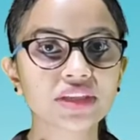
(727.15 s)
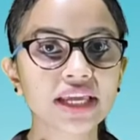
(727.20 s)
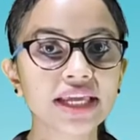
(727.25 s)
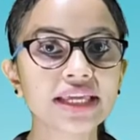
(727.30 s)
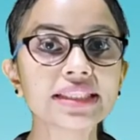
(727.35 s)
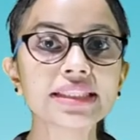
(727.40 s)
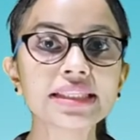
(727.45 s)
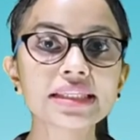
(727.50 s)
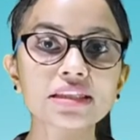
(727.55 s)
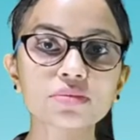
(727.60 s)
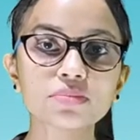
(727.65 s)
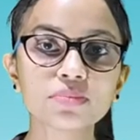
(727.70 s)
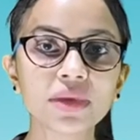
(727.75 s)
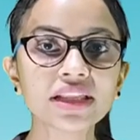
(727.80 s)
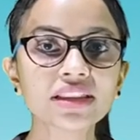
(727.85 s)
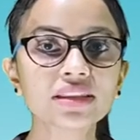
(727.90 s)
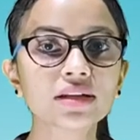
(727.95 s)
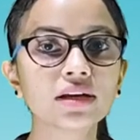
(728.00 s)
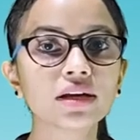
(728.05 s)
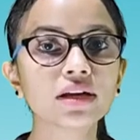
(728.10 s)
In this
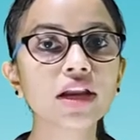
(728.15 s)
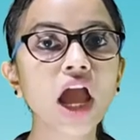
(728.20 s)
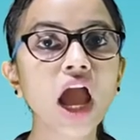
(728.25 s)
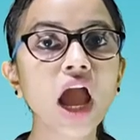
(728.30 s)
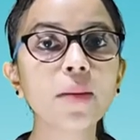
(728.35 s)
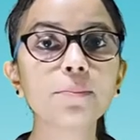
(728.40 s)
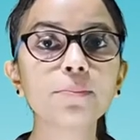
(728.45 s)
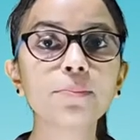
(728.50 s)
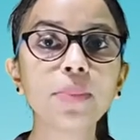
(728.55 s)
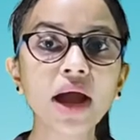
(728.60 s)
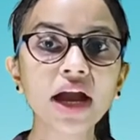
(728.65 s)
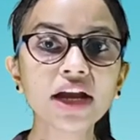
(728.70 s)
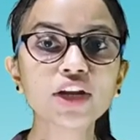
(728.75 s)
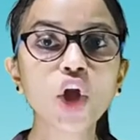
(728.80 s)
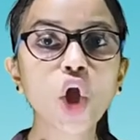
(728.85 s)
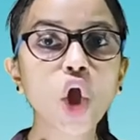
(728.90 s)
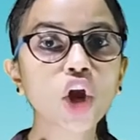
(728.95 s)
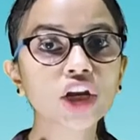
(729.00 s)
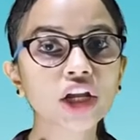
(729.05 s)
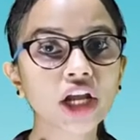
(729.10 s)
method, a bud
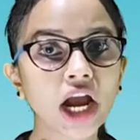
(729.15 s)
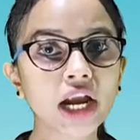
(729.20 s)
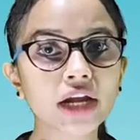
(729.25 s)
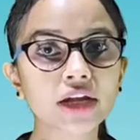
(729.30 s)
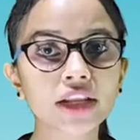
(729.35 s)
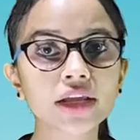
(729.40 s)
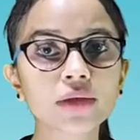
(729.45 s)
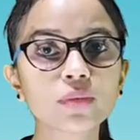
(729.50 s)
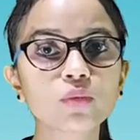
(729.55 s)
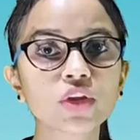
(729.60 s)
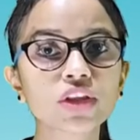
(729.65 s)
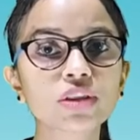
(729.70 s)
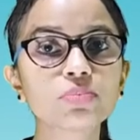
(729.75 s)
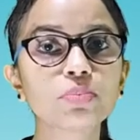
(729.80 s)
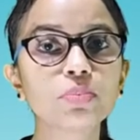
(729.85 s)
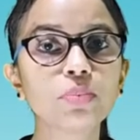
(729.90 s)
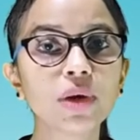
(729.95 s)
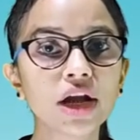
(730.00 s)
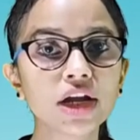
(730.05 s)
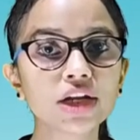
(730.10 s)
or cutting
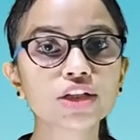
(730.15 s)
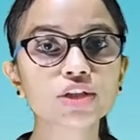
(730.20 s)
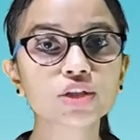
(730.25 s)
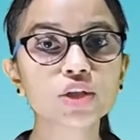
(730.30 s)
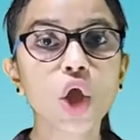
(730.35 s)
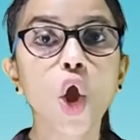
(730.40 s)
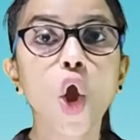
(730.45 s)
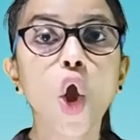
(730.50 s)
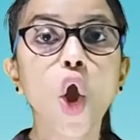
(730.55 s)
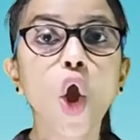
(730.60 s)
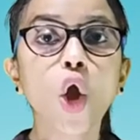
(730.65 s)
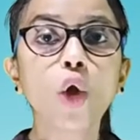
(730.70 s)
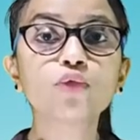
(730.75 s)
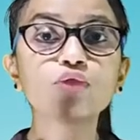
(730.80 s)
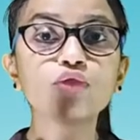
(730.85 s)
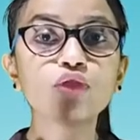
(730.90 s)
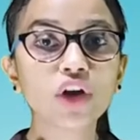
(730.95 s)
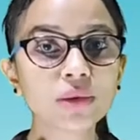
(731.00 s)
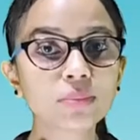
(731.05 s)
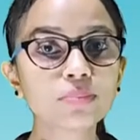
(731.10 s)
with buds
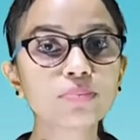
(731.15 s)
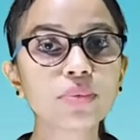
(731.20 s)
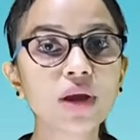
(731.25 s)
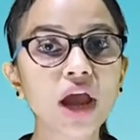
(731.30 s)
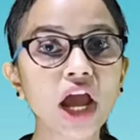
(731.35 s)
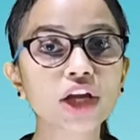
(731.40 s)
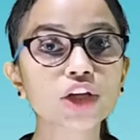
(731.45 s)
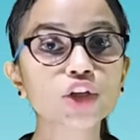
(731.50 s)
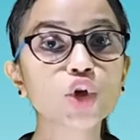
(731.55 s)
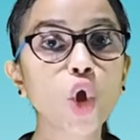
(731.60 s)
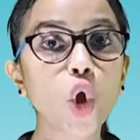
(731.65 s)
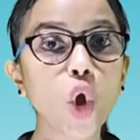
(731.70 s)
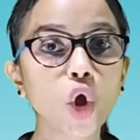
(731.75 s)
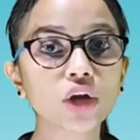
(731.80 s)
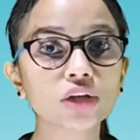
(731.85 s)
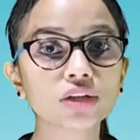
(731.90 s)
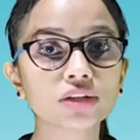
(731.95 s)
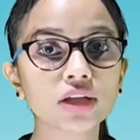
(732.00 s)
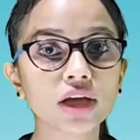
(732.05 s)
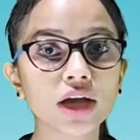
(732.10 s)
of one plant
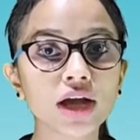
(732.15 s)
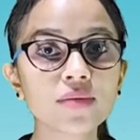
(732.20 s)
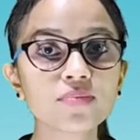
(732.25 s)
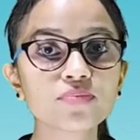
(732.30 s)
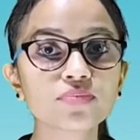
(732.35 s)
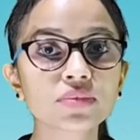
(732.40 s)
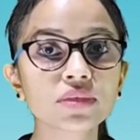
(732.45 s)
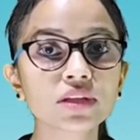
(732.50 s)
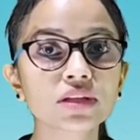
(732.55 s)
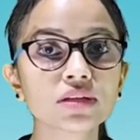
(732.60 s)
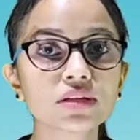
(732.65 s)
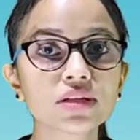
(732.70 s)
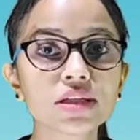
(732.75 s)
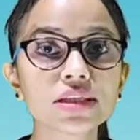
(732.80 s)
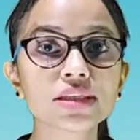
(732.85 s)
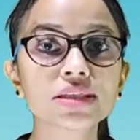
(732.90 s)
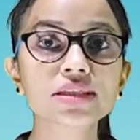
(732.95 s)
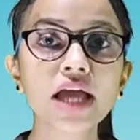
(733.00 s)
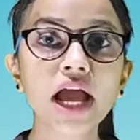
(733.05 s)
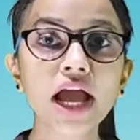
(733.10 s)
called the
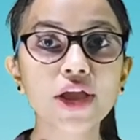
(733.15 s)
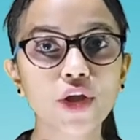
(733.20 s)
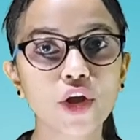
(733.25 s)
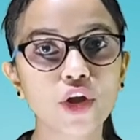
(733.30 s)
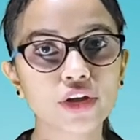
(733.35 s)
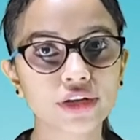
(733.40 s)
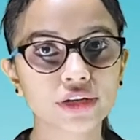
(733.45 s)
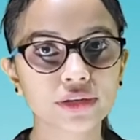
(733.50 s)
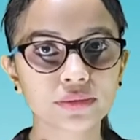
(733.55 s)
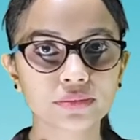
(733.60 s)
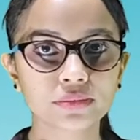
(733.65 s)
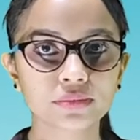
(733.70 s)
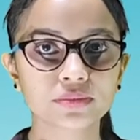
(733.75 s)
scion